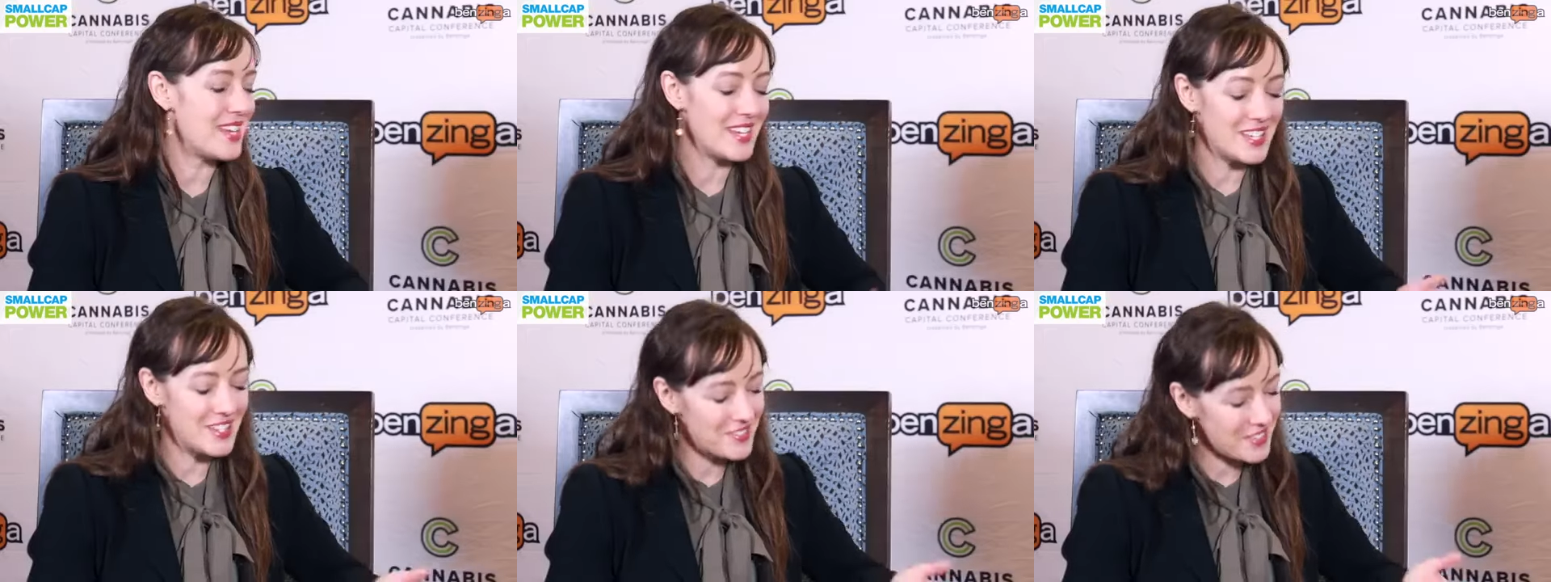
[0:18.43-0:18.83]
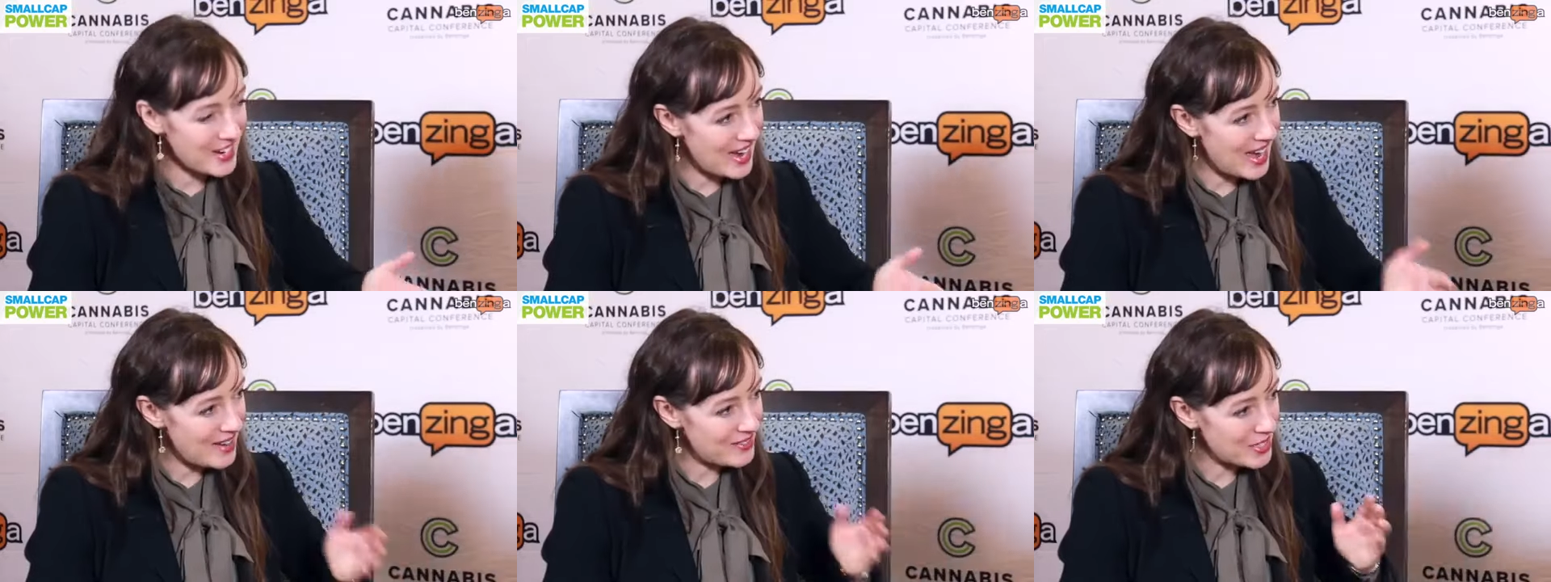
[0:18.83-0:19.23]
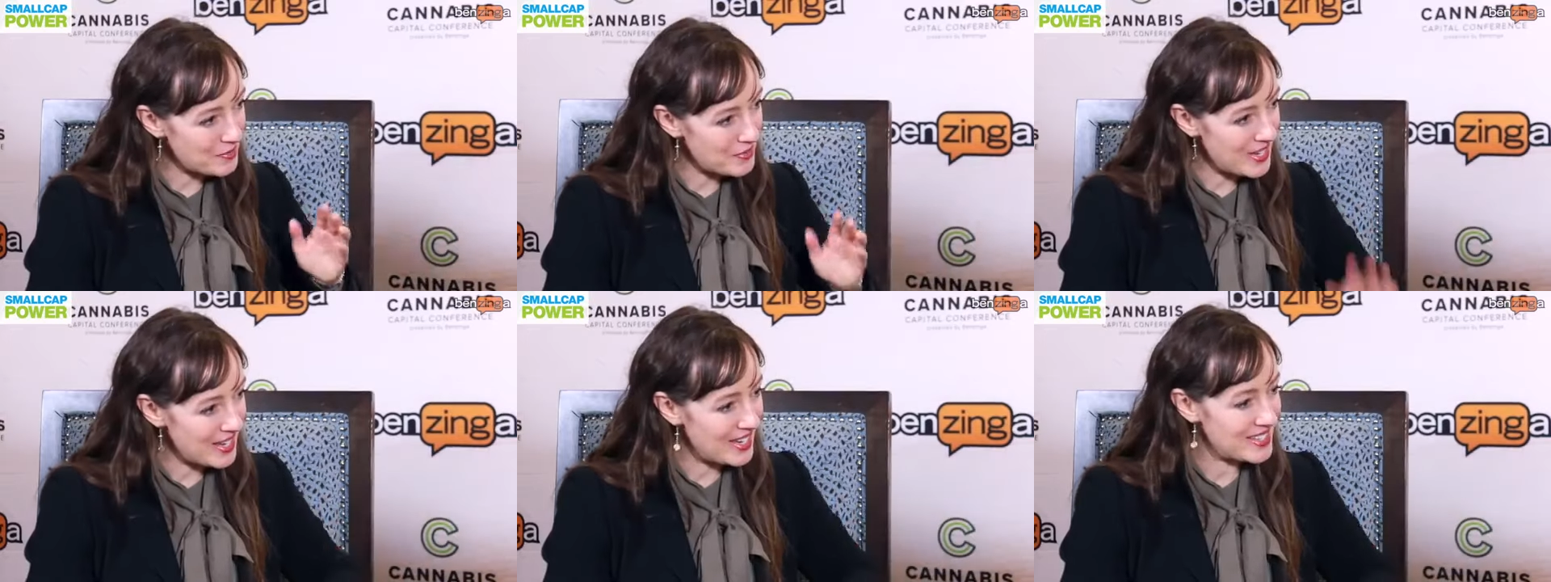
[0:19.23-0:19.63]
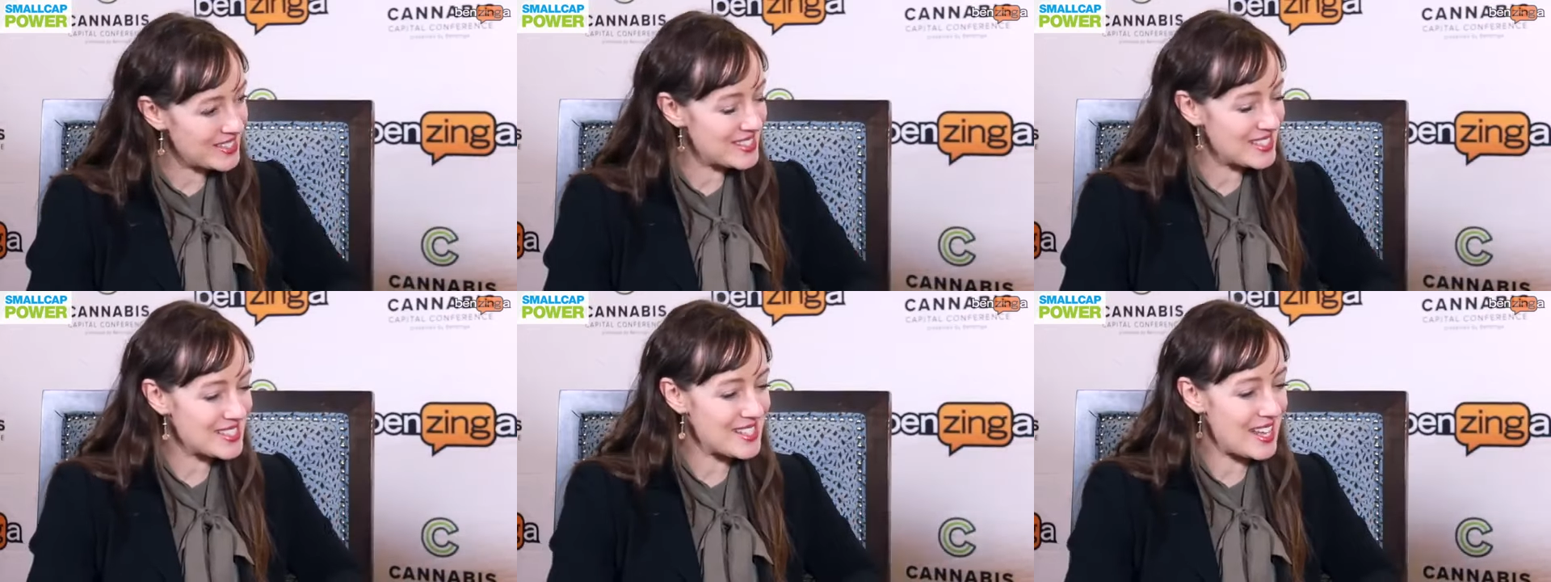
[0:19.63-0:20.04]
Thank you for having me.
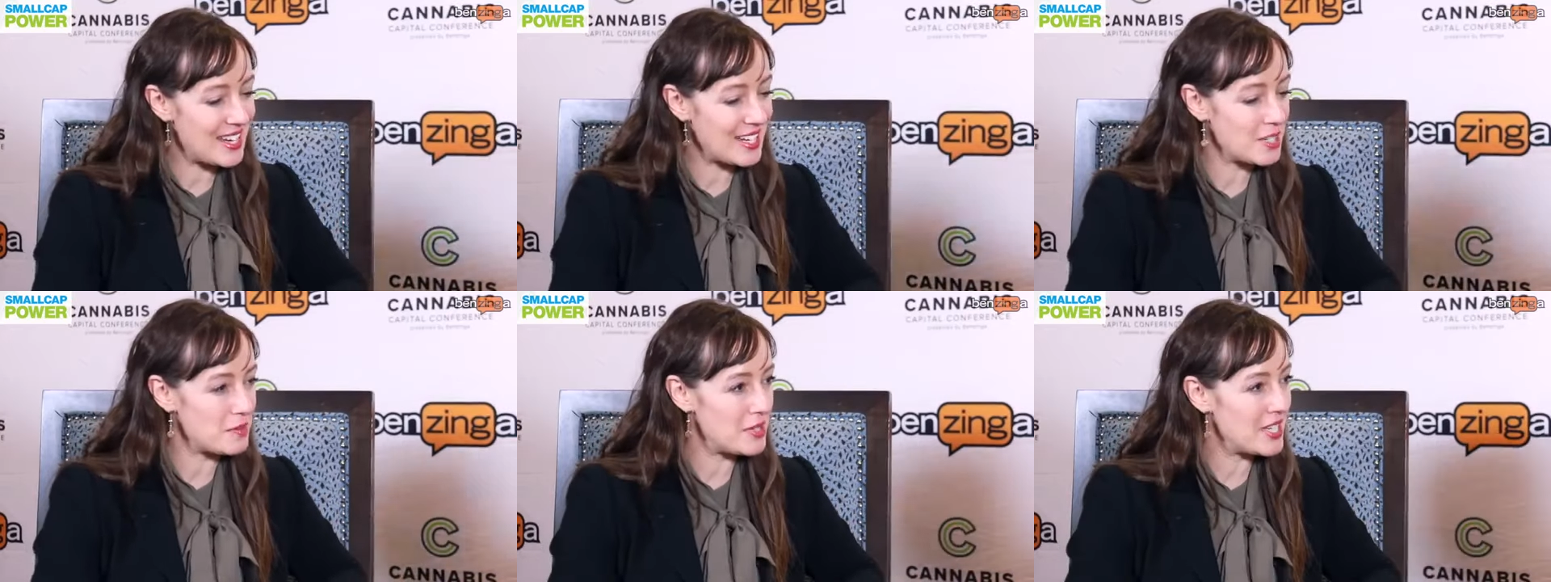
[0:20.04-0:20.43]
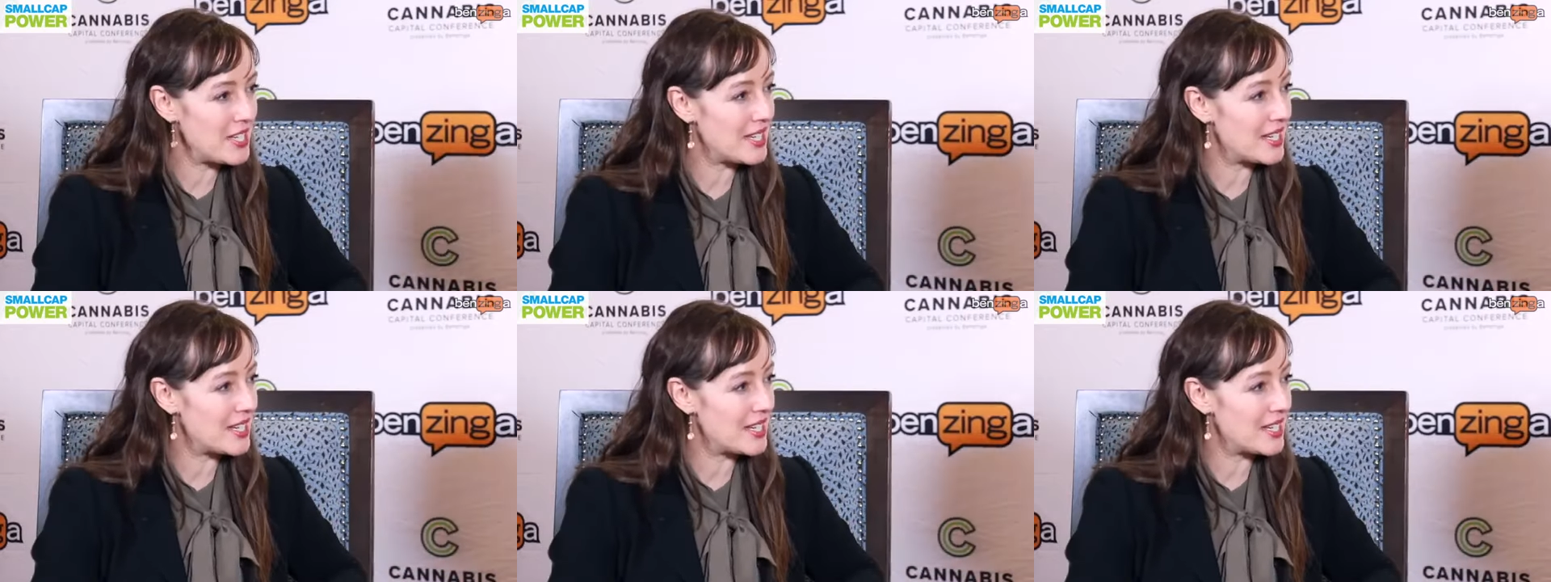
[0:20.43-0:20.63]
It's exciting to be